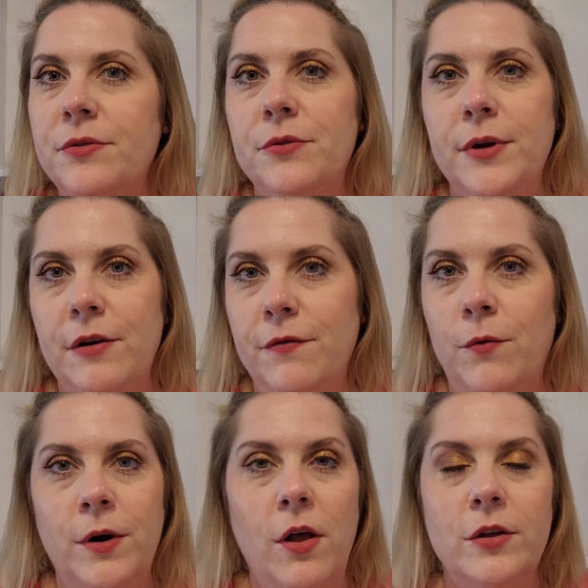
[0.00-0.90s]
three or
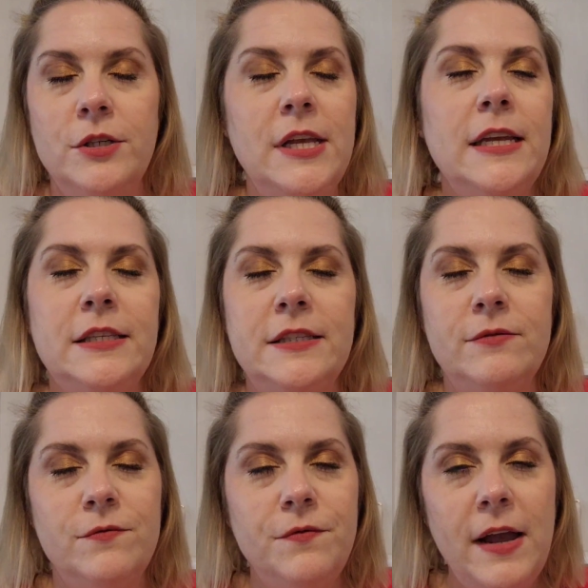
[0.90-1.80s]
four dollars.
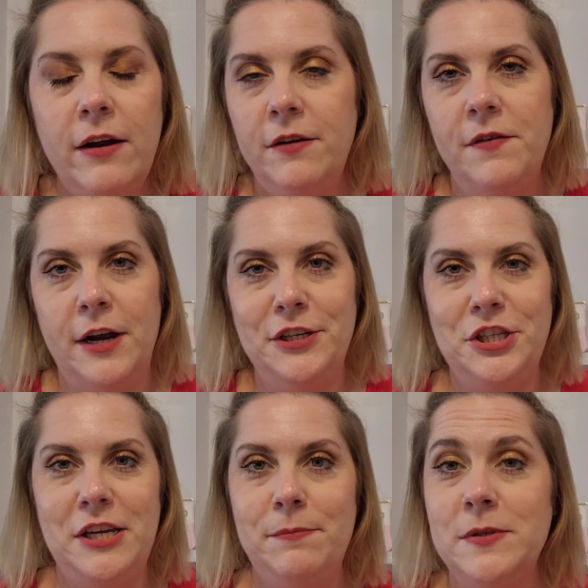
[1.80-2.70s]
It's very, very
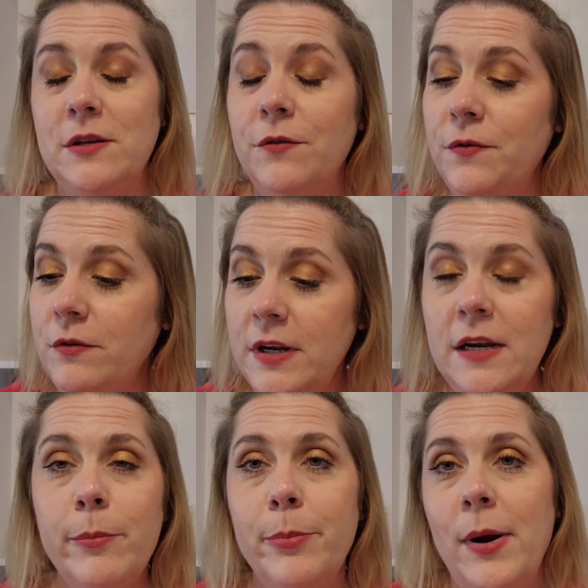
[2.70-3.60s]
cheap. So if you
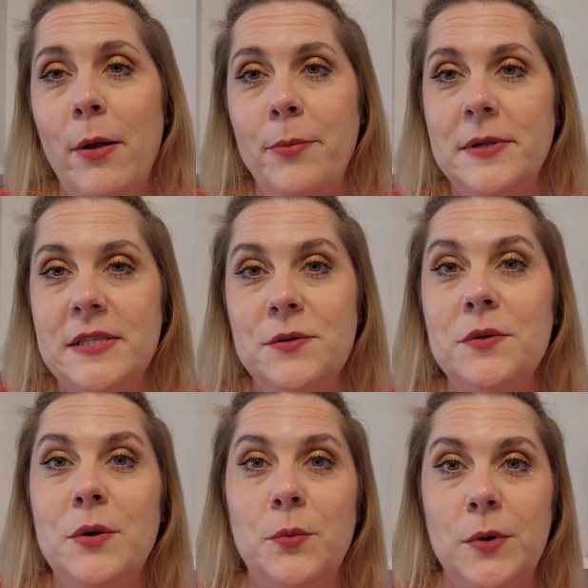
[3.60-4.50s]
need a brow pencil
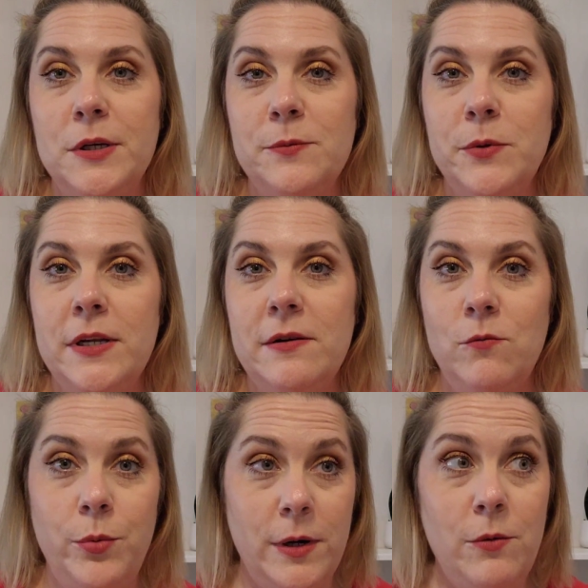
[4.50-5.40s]
that works pretty
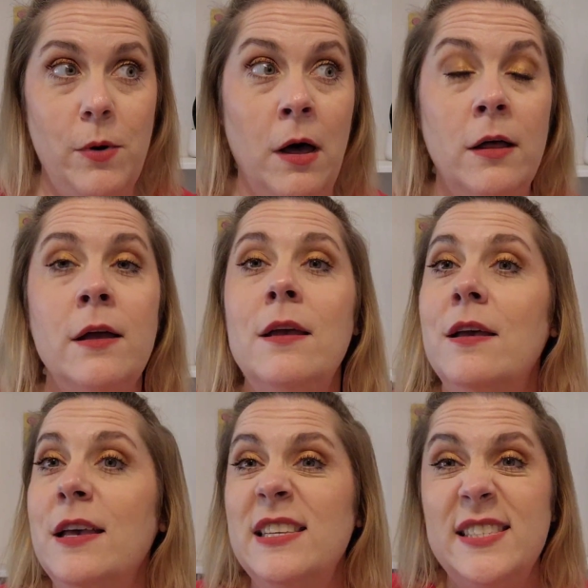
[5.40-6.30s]
pretty well,
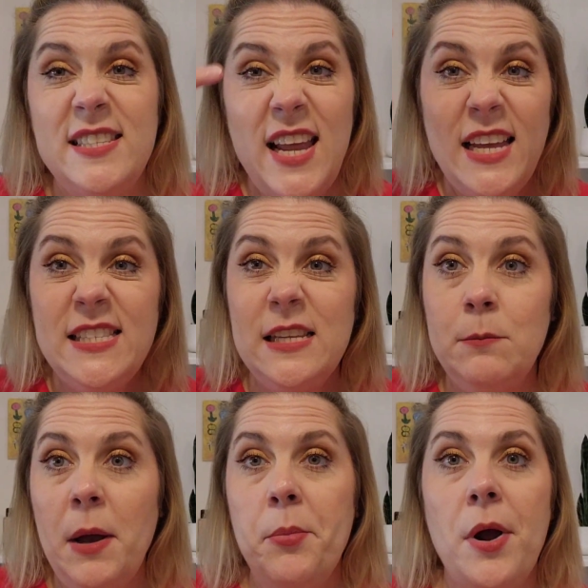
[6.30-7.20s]
stays in
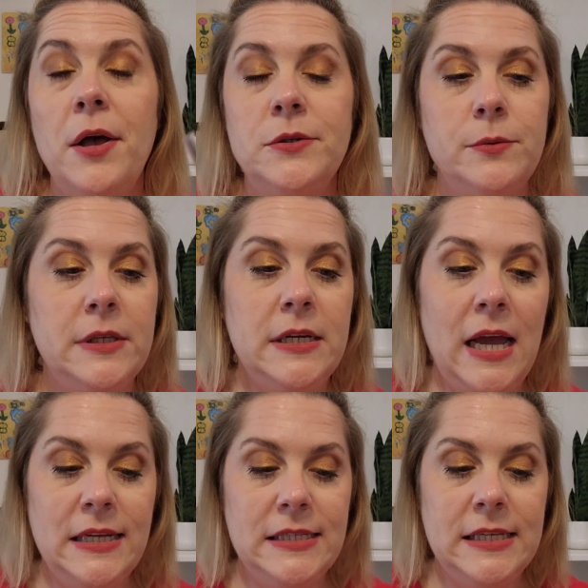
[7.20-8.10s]
my brows really
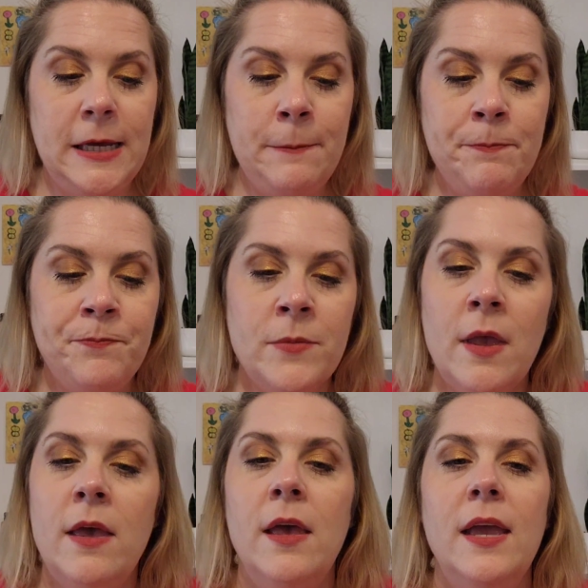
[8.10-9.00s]
nicely,
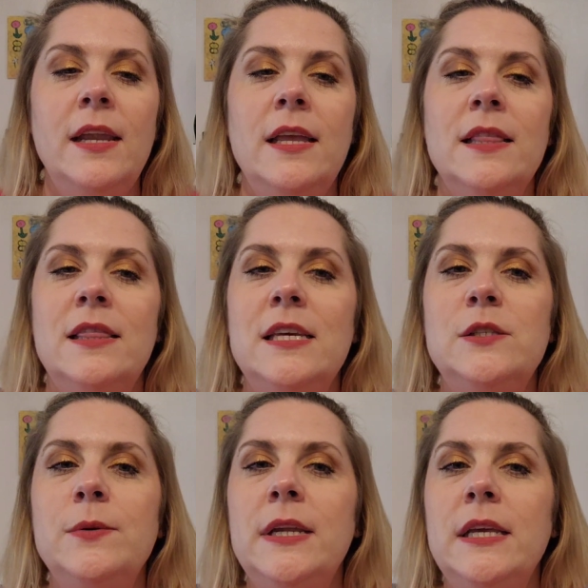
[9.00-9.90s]
it
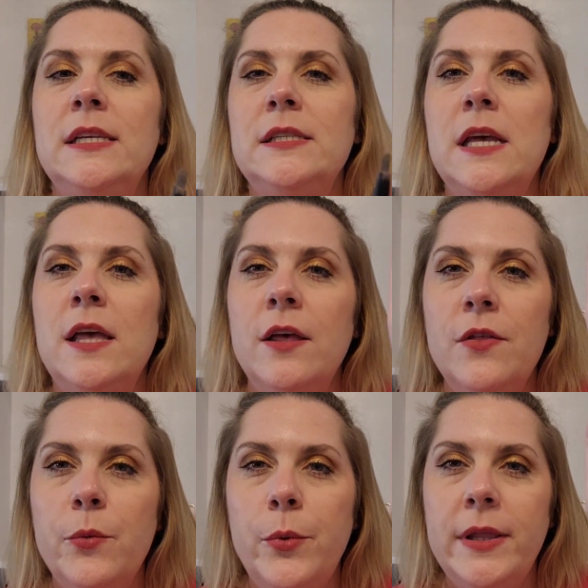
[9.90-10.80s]
this one is
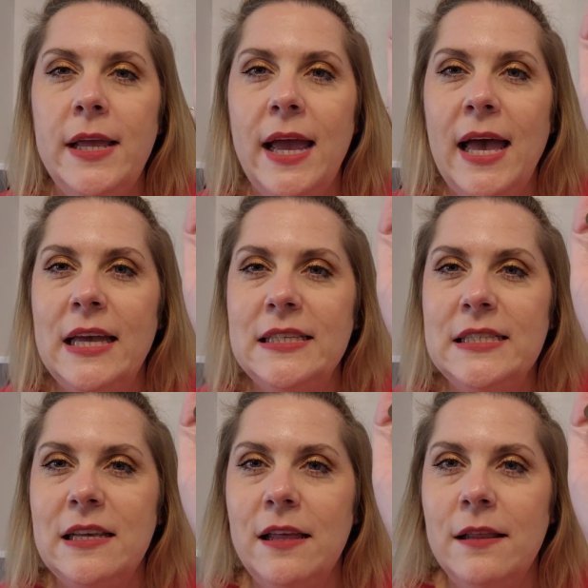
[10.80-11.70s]
the one that has
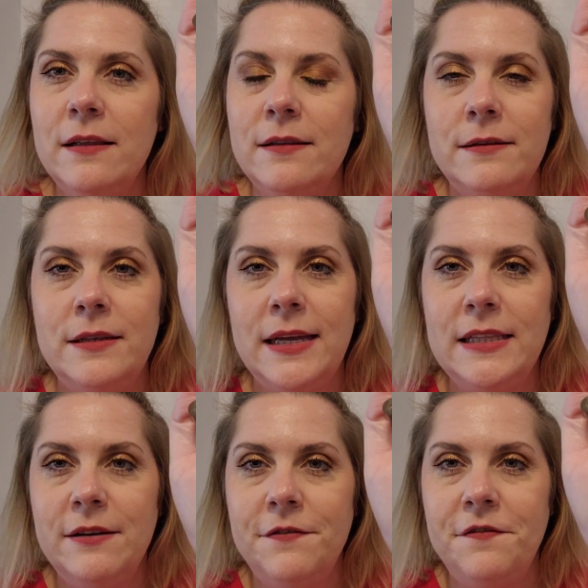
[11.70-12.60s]
the like
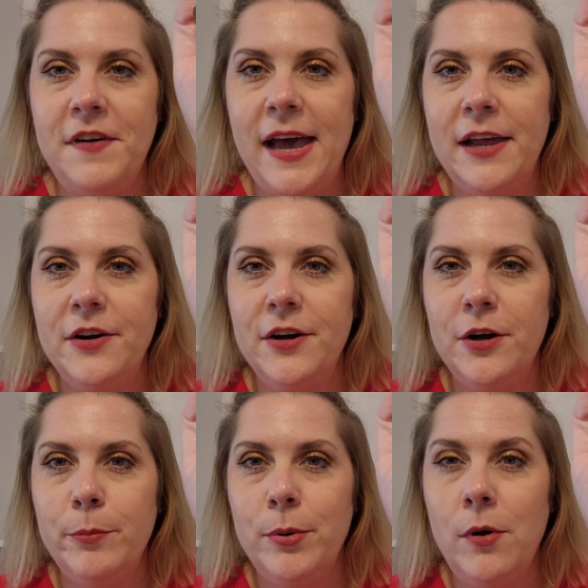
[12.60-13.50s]
the
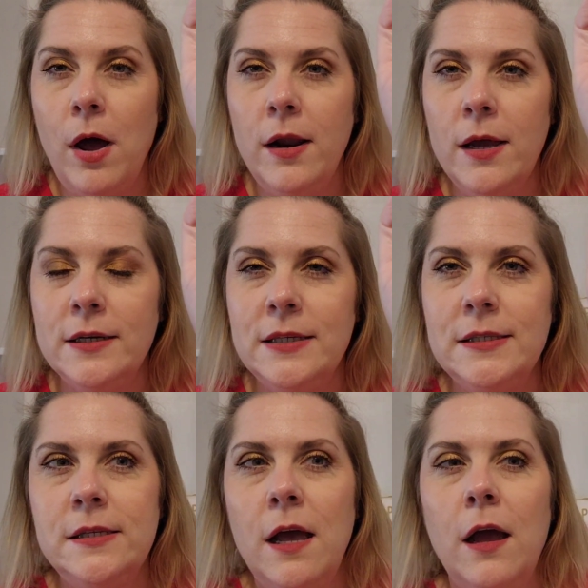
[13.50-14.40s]
fatter product.
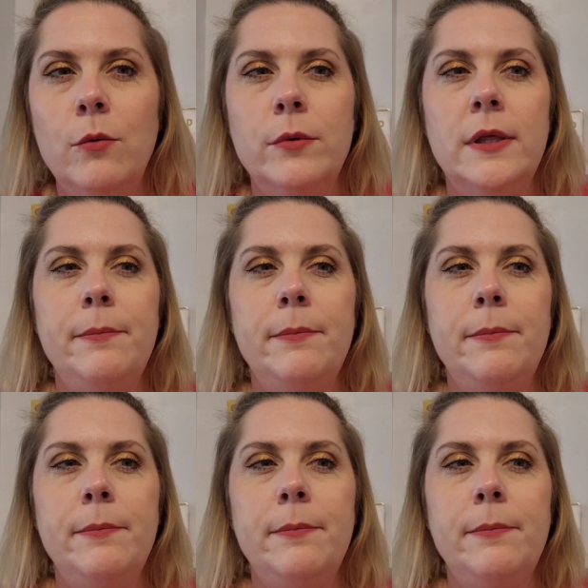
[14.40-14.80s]
It's not a really